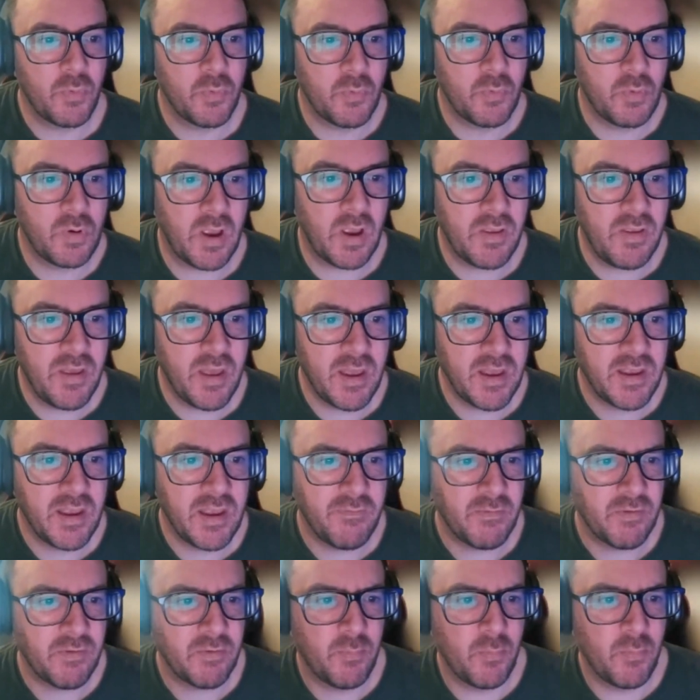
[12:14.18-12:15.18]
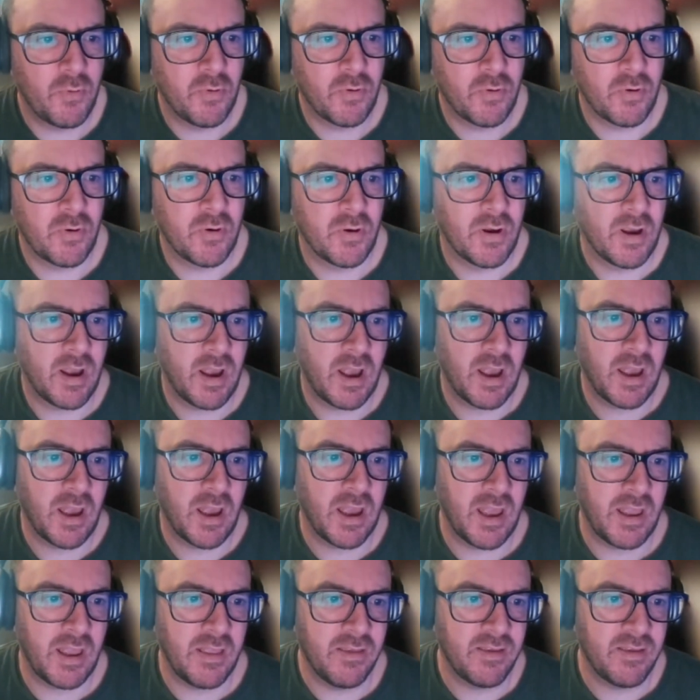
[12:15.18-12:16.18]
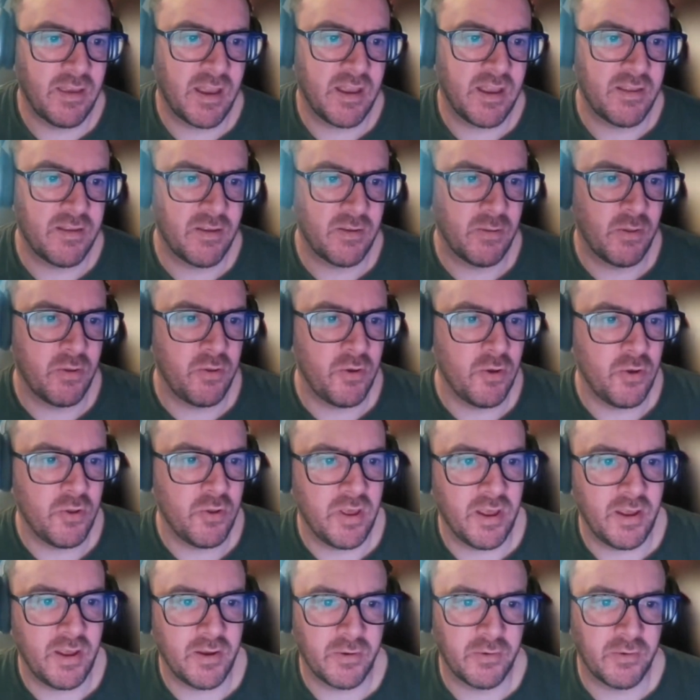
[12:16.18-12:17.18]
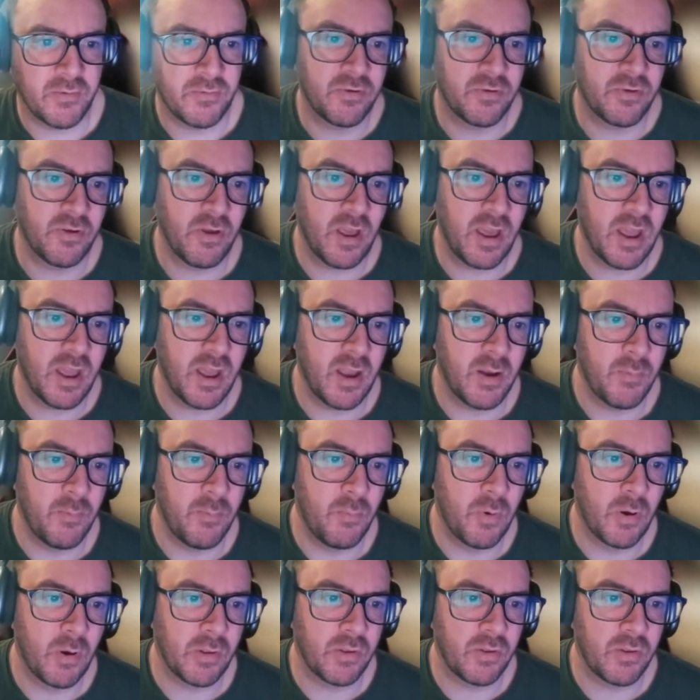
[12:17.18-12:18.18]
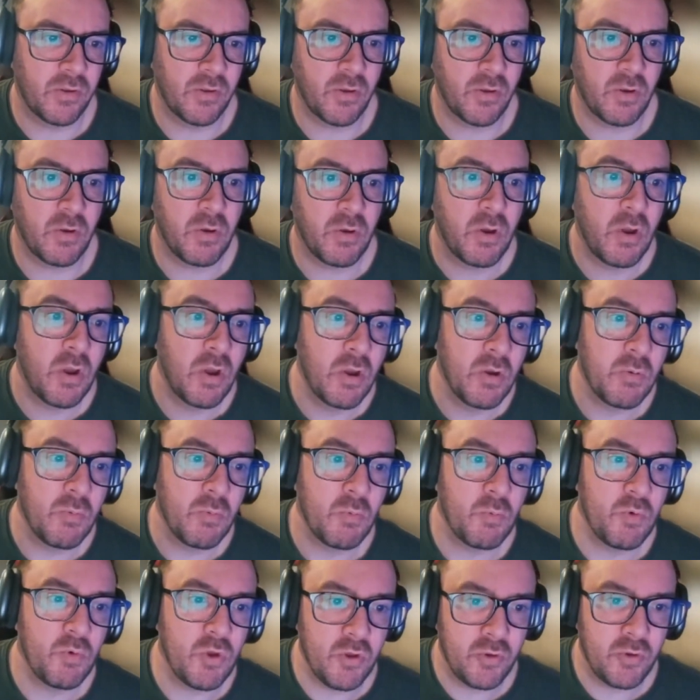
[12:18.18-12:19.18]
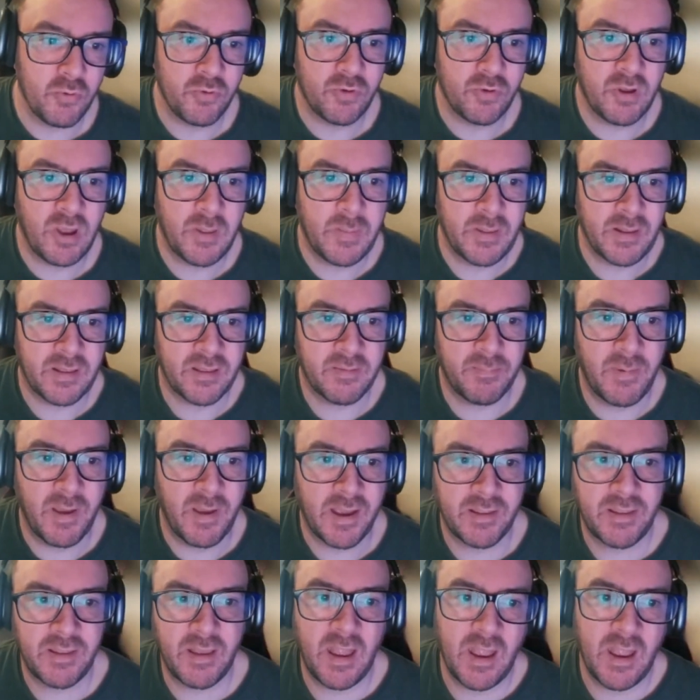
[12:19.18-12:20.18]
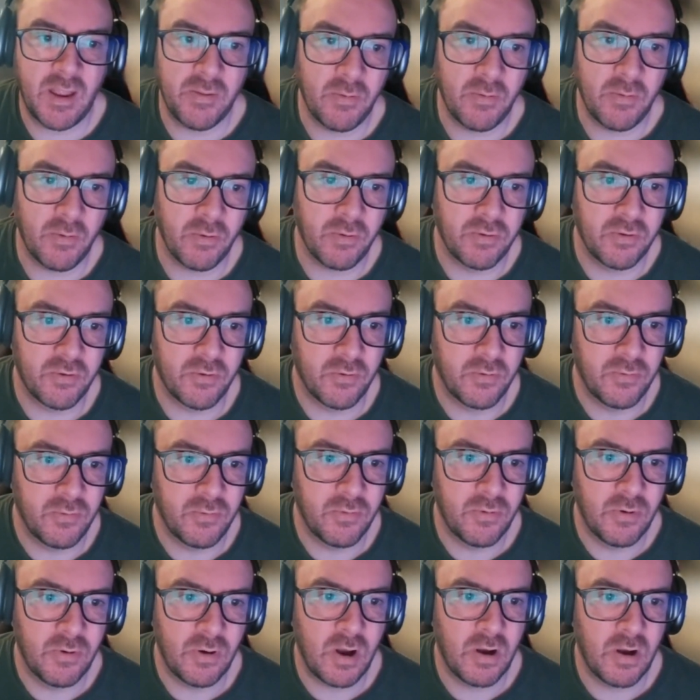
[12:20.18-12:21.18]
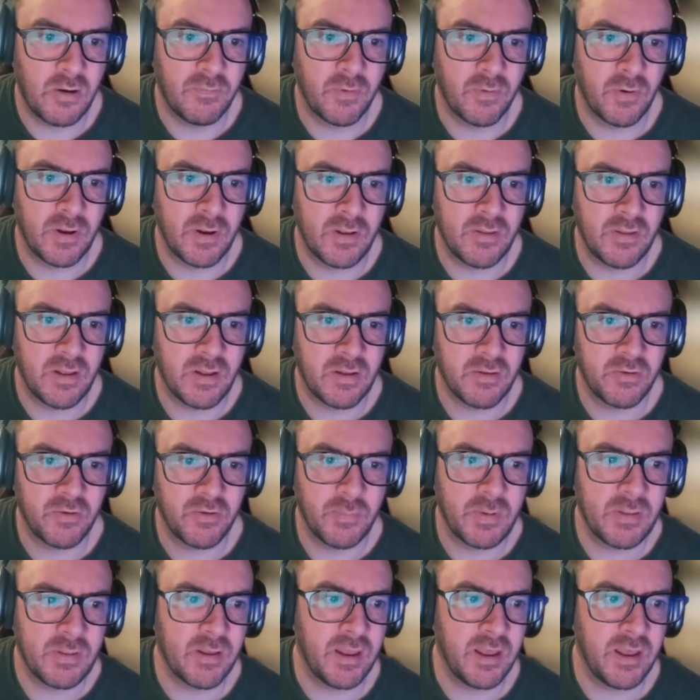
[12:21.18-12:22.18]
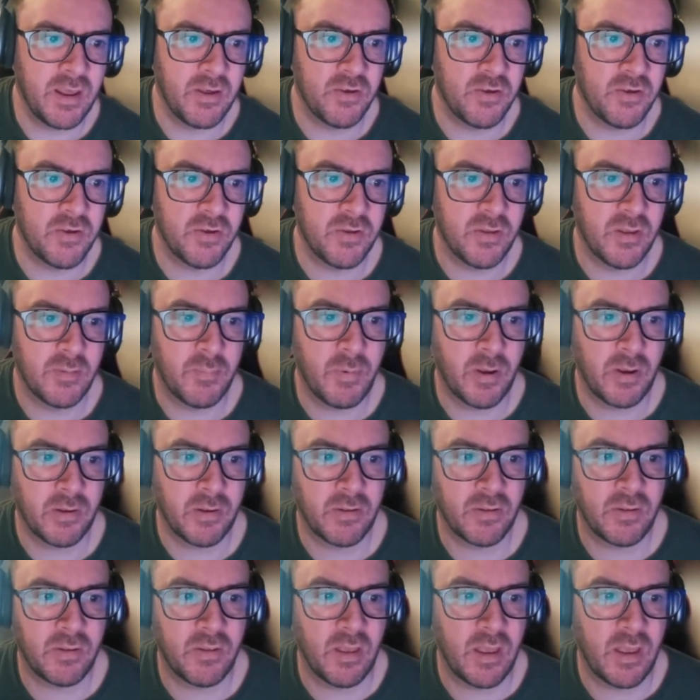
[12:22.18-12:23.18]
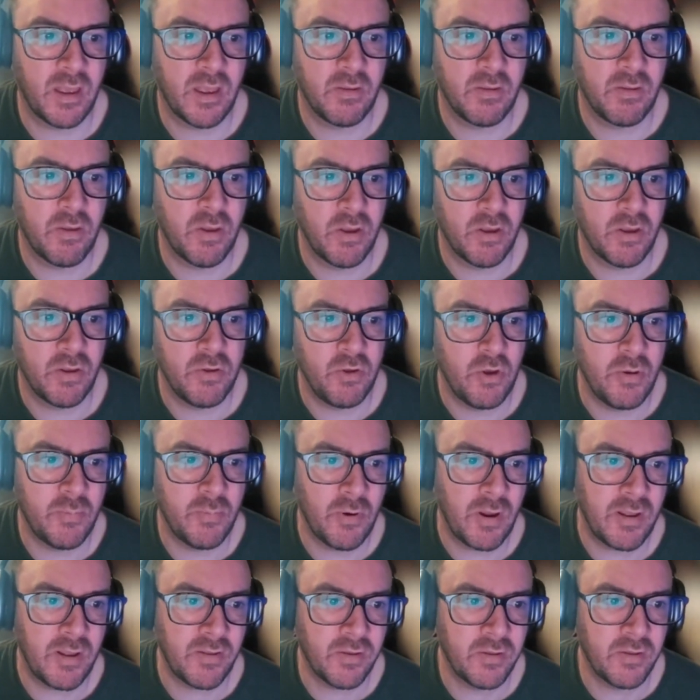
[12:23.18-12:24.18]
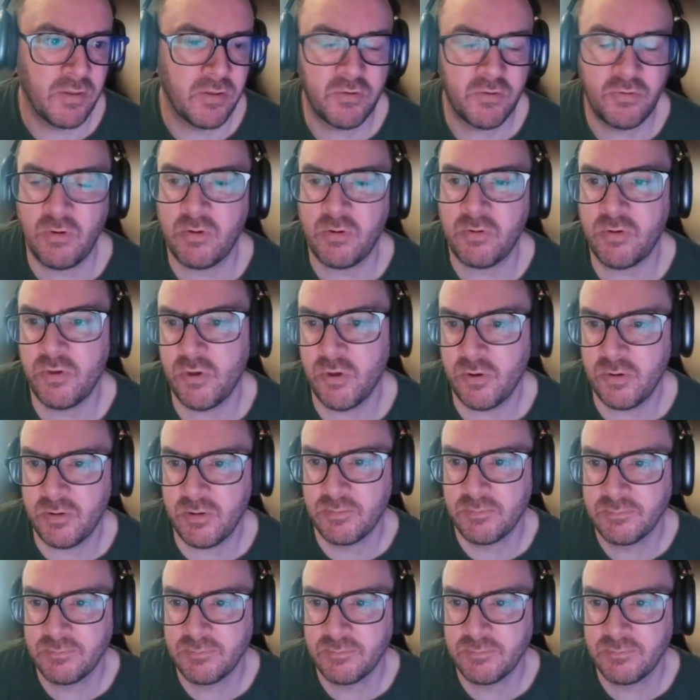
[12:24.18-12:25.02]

Can you give us more insight to the new tiers, what users can expect, and also offer some indication about the new pricing structure?